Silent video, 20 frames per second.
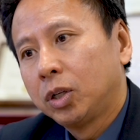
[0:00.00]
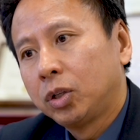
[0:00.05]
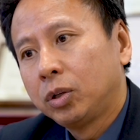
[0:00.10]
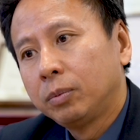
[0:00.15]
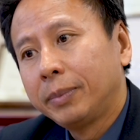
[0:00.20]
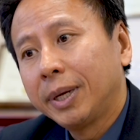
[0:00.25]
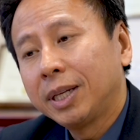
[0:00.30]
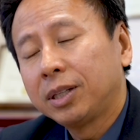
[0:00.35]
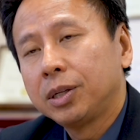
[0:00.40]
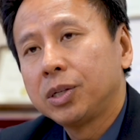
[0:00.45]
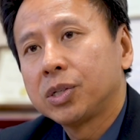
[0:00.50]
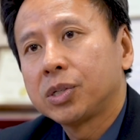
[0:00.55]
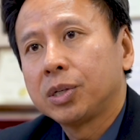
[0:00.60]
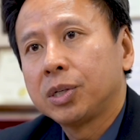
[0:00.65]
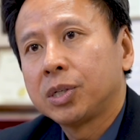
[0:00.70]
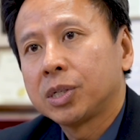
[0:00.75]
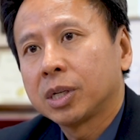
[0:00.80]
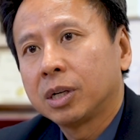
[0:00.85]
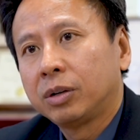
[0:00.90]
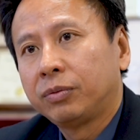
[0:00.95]
to make this
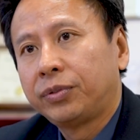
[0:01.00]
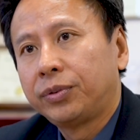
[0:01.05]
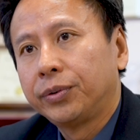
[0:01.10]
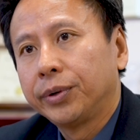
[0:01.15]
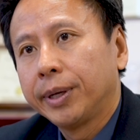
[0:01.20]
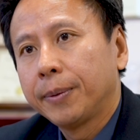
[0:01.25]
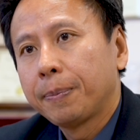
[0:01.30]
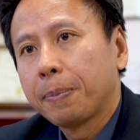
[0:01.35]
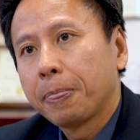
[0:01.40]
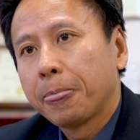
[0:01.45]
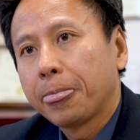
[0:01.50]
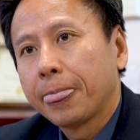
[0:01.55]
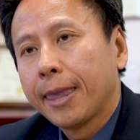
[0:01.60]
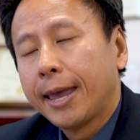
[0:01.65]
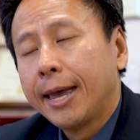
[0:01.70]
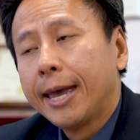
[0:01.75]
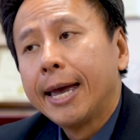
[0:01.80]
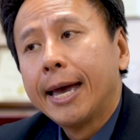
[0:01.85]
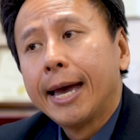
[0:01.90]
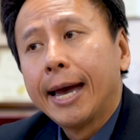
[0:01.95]
discovery.
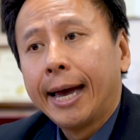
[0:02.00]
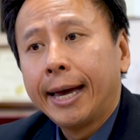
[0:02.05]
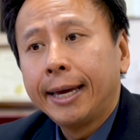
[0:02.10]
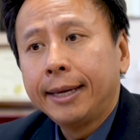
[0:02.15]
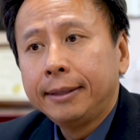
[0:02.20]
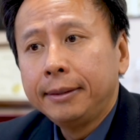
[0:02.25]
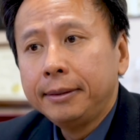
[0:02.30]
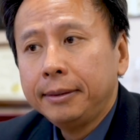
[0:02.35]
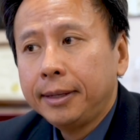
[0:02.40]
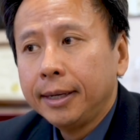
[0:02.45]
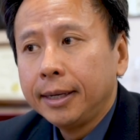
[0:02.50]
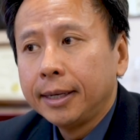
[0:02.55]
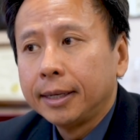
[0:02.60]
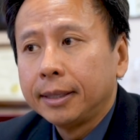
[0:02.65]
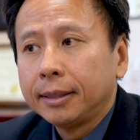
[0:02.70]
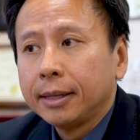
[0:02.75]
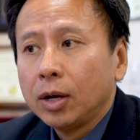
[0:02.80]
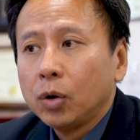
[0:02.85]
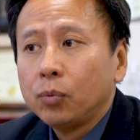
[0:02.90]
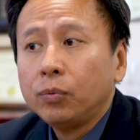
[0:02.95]
And indeed,
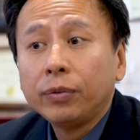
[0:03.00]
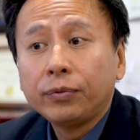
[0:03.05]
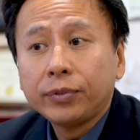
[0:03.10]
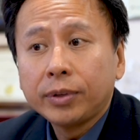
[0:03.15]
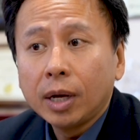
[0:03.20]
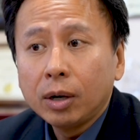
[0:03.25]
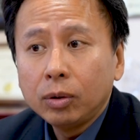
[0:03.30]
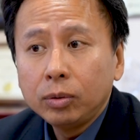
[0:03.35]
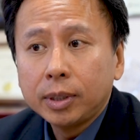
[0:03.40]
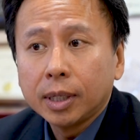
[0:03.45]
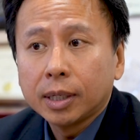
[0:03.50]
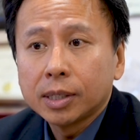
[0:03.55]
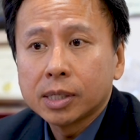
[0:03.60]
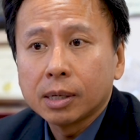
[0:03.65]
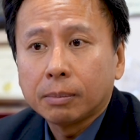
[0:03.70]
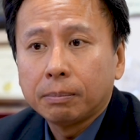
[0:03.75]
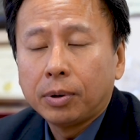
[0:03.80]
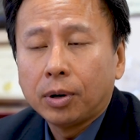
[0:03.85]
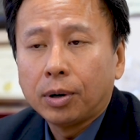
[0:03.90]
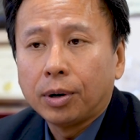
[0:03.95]
without their
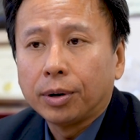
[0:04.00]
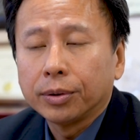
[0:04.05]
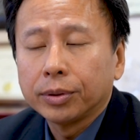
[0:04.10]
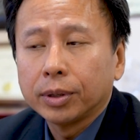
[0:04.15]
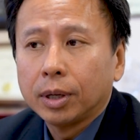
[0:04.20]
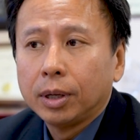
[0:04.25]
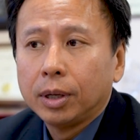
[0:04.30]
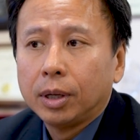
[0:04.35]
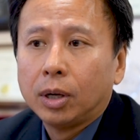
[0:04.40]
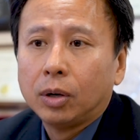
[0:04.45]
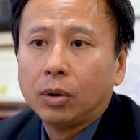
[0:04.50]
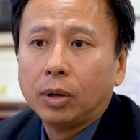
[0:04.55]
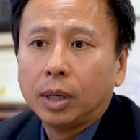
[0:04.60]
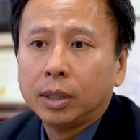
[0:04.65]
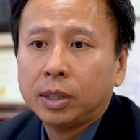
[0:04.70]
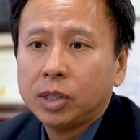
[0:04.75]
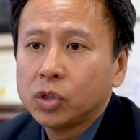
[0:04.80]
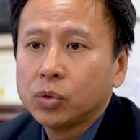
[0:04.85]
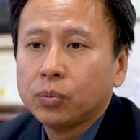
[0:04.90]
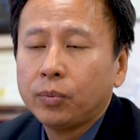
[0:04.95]
support,
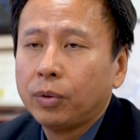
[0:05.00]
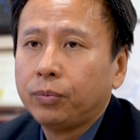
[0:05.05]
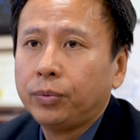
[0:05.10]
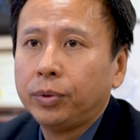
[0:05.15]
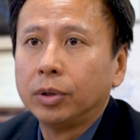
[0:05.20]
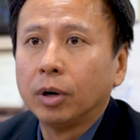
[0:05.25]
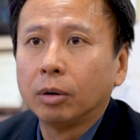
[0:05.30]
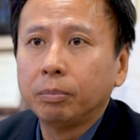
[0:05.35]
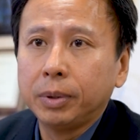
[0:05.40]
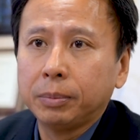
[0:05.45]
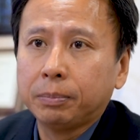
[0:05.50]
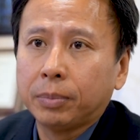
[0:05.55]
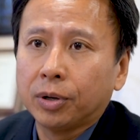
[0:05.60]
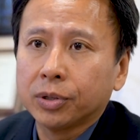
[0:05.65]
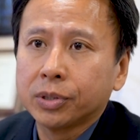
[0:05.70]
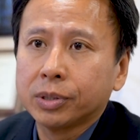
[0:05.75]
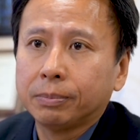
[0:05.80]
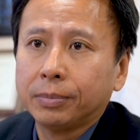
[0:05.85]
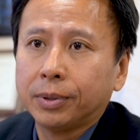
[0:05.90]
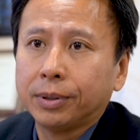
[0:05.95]
this work would not be
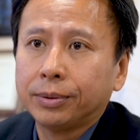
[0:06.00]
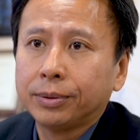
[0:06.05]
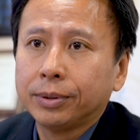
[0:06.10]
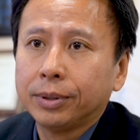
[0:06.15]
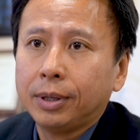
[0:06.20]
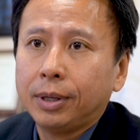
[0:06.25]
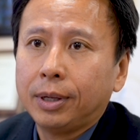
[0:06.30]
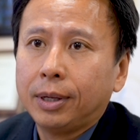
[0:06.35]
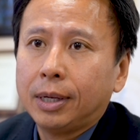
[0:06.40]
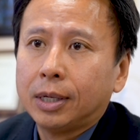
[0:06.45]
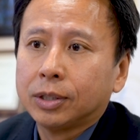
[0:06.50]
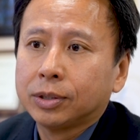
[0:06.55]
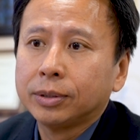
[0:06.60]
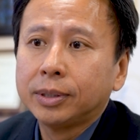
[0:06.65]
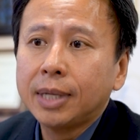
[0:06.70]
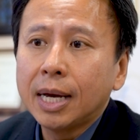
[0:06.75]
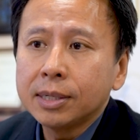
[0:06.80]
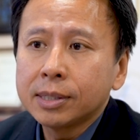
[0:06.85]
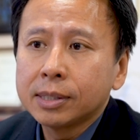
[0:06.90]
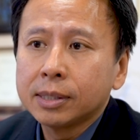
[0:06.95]
possible. So
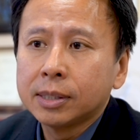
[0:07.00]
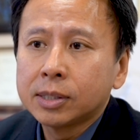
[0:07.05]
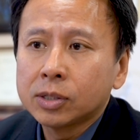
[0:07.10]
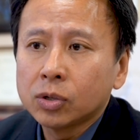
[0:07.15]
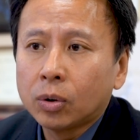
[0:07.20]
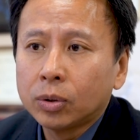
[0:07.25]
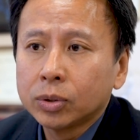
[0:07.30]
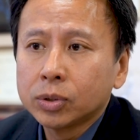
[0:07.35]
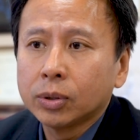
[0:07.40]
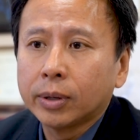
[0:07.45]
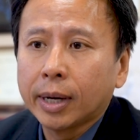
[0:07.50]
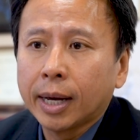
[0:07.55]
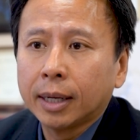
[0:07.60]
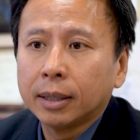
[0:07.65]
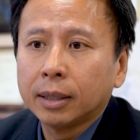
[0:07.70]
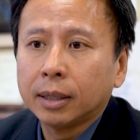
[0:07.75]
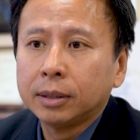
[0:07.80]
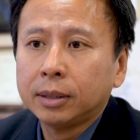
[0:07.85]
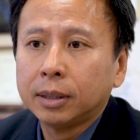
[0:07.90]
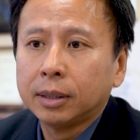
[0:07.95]
that is also
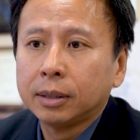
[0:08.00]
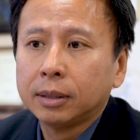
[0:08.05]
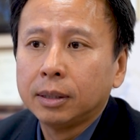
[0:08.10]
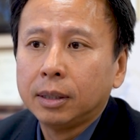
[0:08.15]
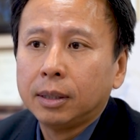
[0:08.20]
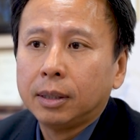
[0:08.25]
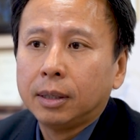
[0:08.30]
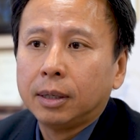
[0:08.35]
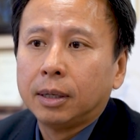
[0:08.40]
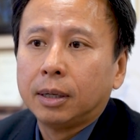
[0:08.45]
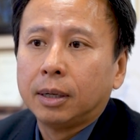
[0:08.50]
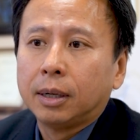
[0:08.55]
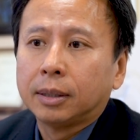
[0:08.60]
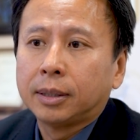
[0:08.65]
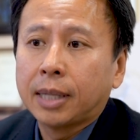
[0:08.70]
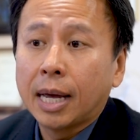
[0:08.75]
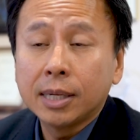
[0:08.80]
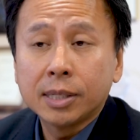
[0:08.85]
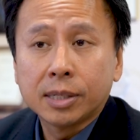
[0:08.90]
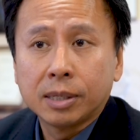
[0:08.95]
another
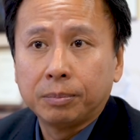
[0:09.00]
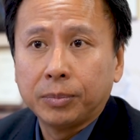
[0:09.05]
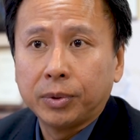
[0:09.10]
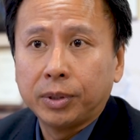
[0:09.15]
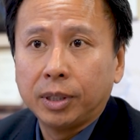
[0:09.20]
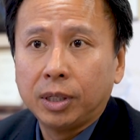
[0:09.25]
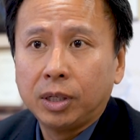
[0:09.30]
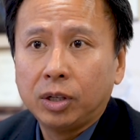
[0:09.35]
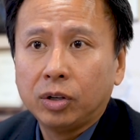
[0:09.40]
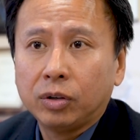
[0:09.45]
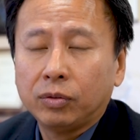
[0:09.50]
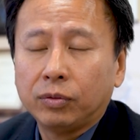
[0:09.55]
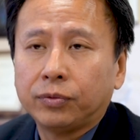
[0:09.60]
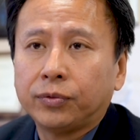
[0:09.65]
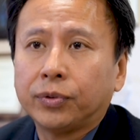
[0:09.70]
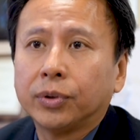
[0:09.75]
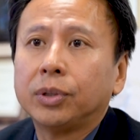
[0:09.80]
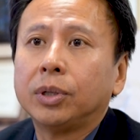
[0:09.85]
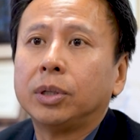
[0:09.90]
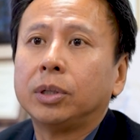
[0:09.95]
testimony
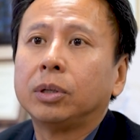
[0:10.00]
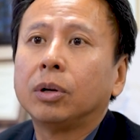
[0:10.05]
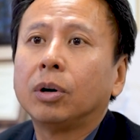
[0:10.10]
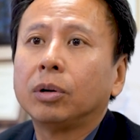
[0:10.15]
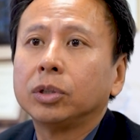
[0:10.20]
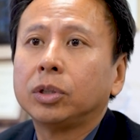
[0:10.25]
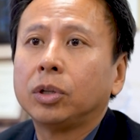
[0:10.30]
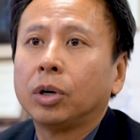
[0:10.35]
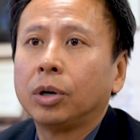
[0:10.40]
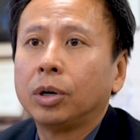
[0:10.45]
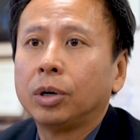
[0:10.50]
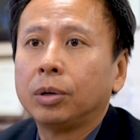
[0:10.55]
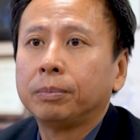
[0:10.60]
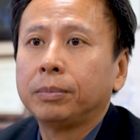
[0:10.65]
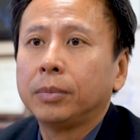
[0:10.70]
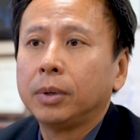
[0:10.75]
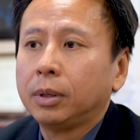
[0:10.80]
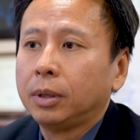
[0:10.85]
for the long-term